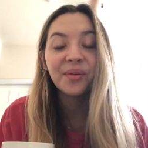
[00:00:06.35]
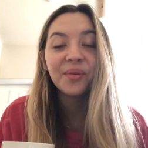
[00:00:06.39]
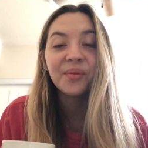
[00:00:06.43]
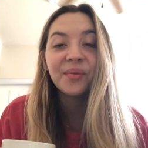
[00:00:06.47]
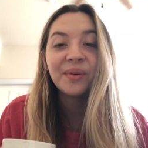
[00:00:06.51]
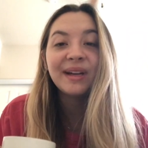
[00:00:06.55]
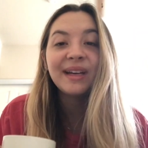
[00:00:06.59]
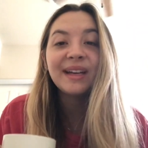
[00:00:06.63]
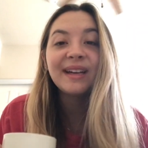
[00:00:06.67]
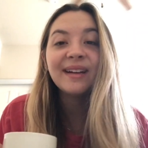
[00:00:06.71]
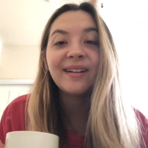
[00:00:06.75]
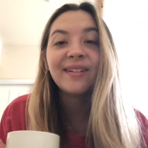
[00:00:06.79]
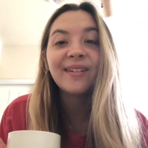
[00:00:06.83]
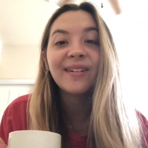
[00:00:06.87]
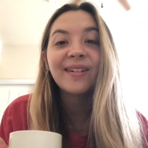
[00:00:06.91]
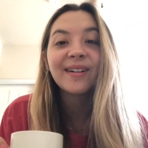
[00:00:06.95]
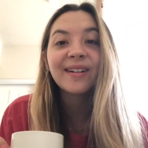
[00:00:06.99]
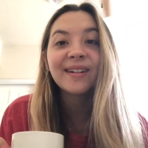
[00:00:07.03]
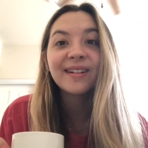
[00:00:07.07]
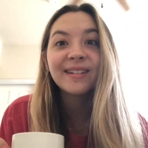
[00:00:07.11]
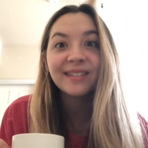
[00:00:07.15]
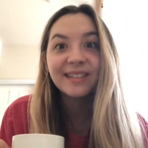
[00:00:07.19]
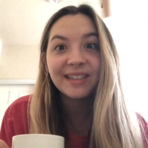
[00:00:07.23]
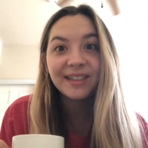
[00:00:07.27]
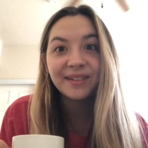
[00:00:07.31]
We
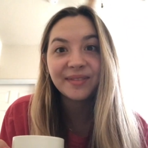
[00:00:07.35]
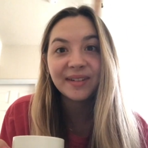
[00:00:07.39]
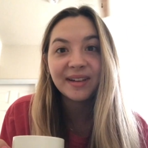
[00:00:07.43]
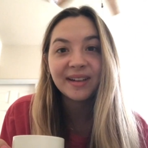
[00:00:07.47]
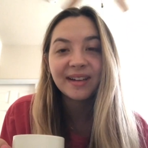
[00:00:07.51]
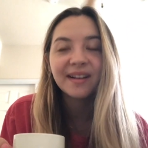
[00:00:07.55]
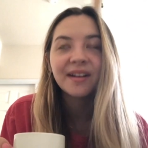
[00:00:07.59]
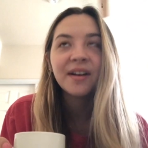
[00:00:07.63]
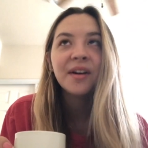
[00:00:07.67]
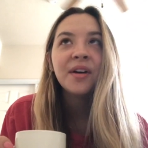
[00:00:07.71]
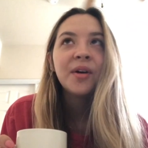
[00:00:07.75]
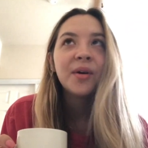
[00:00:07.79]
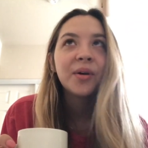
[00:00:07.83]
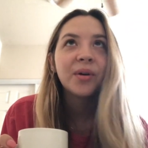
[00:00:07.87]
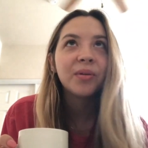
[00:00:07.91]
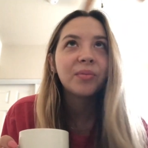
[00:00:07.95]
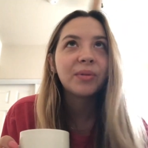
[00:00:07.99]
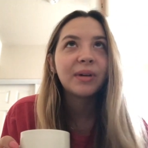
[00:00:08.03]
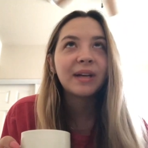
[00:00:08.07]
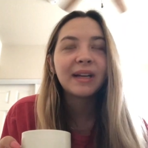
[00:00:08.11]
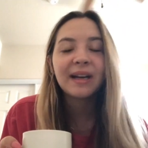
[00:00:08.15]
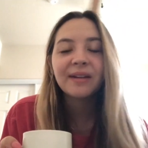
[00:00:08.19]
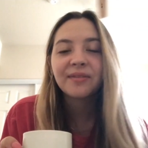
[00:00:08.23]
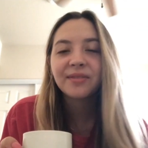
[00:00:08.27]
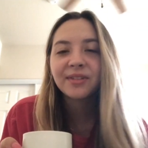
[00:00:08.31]
are leaving. We're
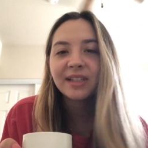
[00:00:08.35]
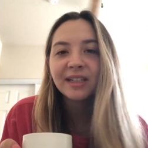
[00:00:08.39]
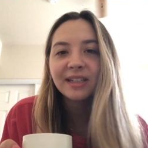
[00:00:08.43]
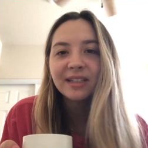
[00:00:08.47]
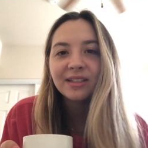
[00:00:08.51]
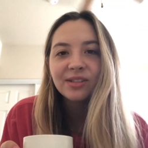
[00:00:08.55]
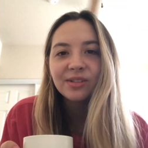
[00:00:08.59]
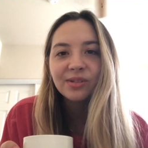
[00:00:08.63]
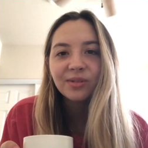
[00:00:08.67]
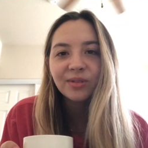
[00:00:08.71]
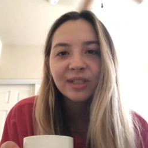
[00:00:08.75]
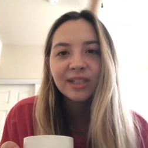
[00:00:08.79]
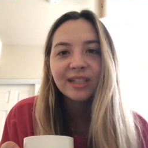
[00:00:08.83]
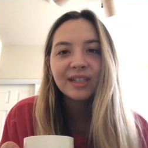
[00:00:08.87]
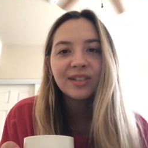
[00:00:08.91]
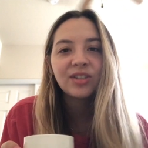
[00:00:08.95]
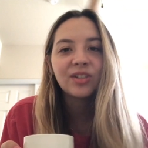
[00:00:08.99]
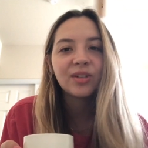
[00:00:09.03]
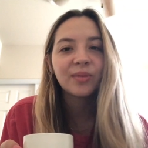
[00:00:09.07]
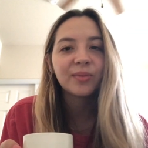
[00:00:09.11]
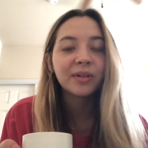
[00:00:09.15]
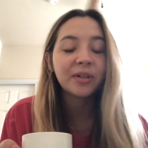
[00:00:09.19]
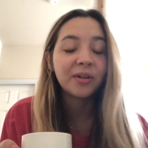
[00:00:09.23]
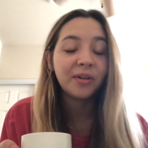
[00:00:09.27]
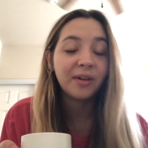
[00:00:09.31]
putting everything in storage,
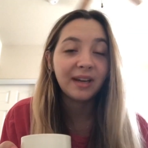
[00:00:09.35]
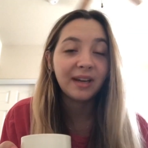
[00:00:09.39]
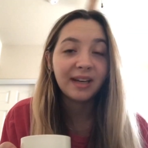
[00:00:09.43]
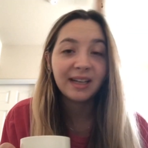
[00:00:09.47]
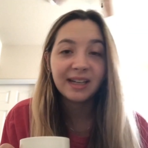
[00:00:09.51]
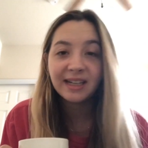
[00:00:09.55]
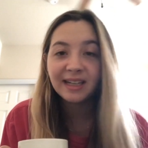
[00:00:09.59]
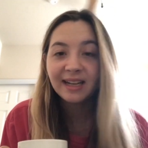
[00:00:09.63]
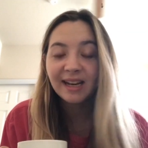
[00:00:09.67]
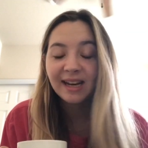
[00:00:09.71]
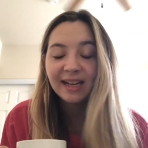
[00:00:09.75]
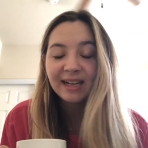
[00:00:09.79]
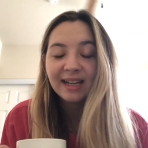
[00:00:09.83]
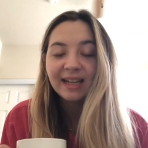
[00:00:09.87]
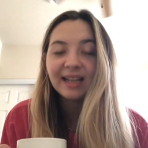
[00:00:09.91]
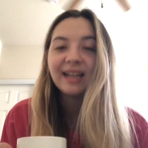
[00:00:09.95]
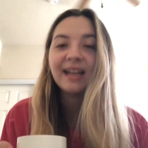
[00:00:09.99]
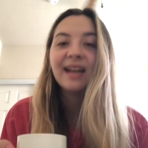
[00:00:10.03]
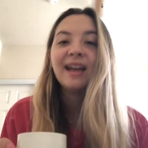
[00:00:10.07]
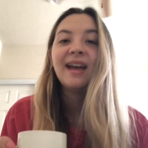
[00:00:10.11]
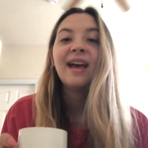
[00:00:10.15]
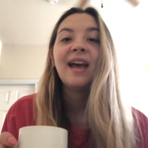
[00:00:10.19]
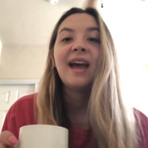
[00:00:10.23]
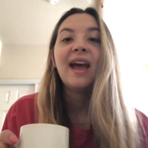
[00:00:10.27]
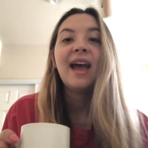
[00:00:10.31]
then we're going to
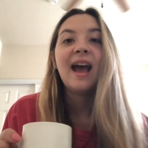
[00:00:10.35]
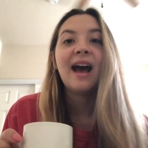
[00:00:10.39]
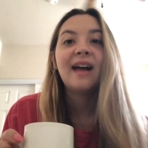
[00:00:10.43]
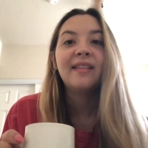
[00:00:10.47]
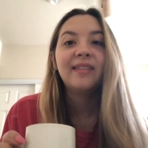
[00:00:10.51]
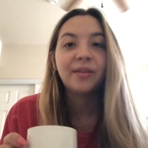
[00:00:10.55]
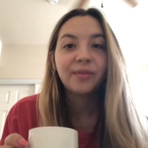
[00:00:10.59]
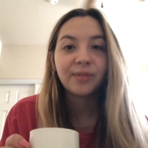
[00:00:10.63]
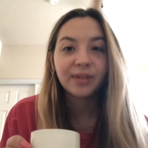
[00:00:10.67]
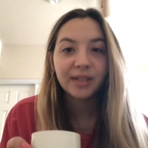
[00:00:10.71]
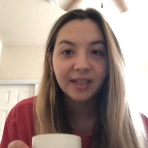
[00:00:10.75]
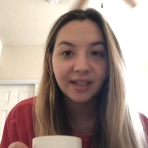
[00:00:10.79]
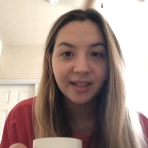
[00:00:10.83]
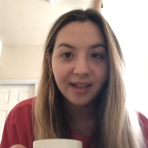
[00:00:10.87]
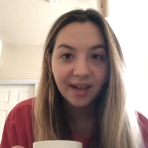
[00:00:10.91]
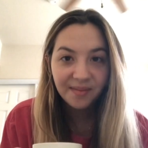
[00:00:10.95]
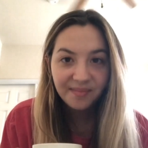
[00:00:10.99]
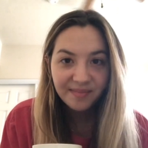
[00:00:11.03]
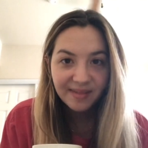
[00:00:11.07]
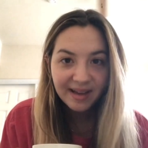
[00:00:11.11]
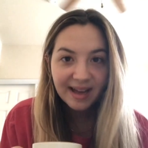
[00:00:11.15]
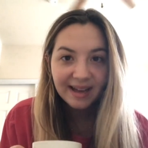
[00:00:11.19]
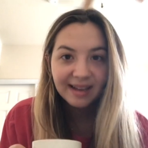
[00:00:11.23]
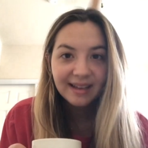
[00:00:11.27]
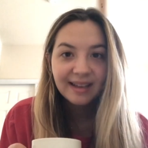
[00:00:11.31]
Connecticut, and then we're gonna come
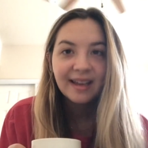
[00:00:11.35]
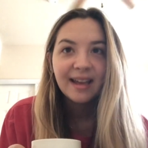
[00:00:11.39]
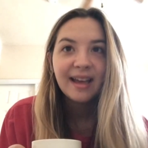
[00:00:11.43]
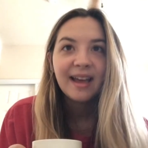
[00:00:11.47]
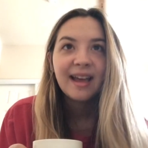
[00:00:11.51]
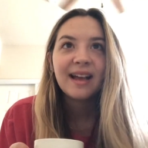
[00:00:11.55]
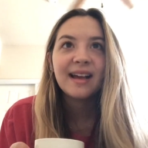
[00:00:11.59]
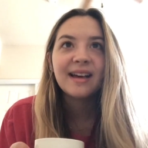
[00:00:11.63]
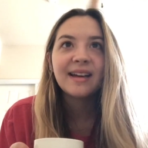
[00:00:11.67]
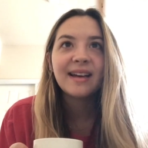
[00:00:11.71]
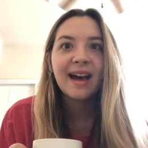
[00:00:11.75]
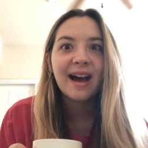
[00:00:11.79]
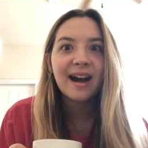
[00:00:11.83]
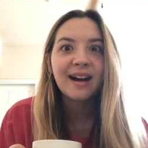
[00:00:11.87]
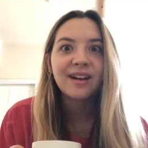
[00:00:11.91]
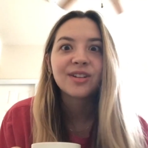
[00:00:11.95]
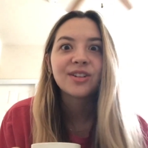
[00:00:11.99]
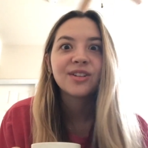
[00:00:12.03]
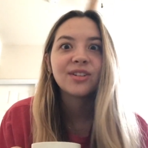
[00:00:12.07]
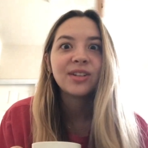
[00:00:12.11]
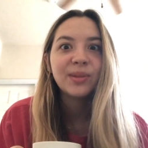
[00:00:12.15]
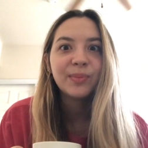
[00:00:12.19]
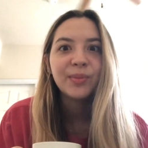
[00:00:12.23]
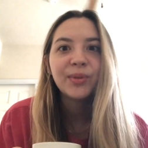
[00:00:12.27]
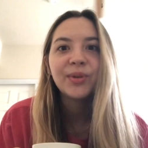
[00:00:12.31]
back and
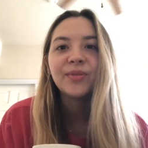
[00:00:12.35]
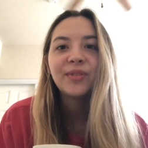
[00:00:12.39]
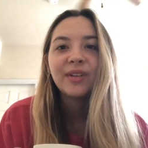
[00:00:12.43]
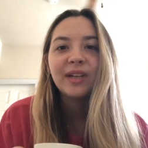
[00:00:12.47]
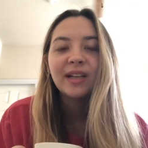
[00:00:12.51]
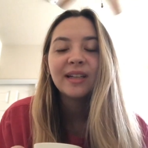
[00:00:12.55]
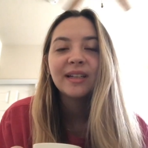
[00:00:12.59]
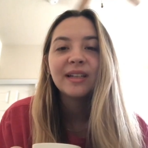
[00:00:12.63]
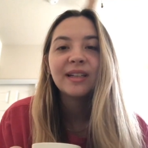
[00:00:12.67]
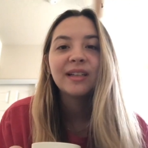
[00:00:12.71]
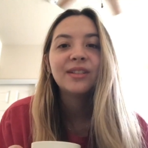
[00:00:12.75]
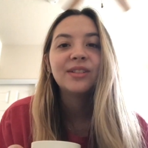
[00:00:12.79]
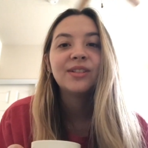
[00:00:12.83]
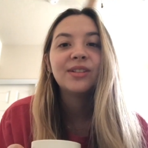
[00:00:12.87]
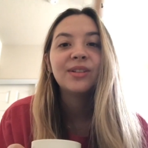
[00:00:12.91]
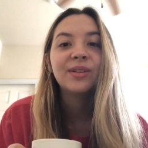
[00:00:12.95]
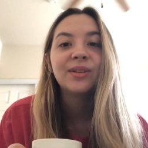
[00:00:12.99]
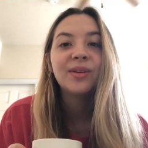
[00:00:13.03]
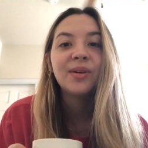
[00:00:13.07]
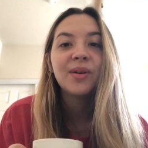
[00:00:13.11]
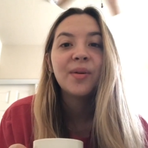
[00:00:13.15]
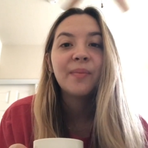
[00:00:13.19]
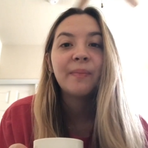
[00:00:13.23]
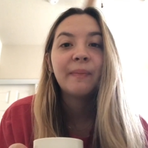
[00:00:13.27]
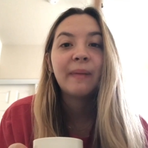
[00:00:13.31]
actually move
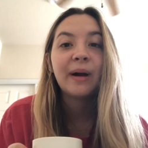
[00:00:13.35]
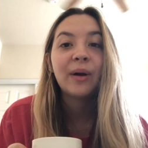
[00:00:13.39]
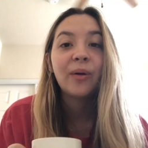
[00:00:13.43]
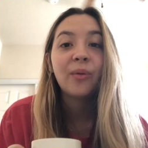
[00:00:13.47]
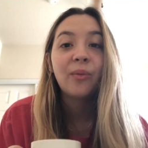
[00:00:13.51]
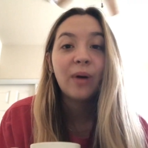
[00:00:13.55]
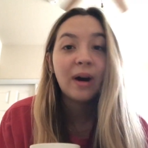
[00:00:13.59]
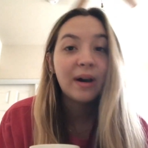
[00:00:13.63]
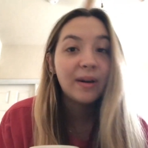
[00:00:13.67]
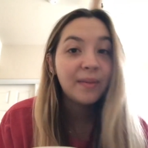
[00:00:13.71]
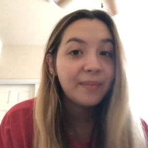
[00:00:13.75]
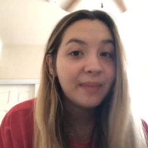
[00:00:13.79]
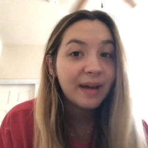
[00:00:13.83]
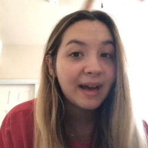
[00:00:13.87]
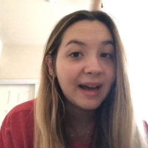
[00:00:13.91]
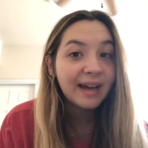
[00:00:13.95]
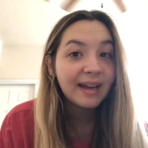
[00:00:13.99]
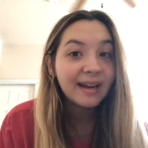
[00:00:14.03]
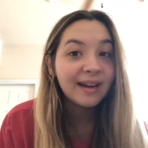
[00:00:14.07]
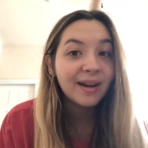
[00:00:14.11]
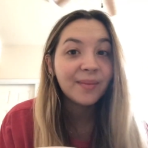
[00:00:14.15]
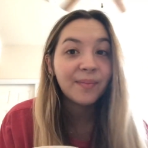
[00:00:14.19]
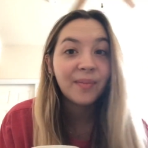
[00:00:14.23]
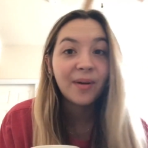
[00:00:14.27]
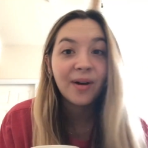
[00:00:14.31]
into my
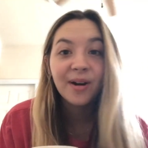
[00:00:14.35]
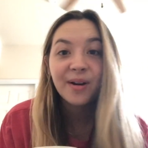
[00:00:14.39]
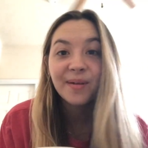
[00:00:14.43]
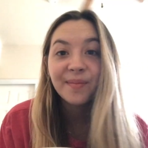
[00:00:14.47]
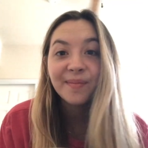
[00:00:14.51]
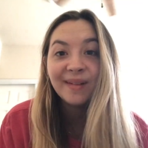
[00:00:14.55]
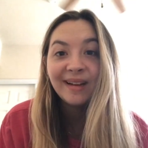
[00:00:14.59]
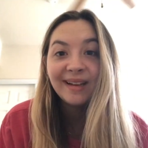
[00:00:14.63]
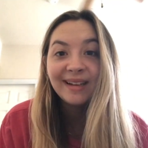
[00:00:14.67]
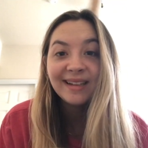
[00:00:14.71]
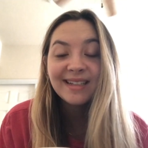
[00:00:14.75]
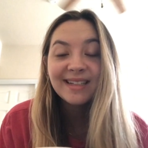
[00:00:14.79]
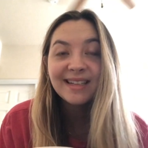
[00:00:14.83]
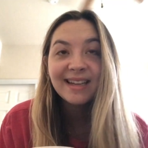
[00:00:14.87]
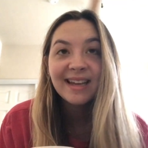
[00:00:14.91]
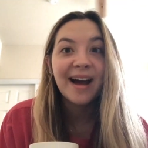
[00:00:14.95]
one-bed apartment.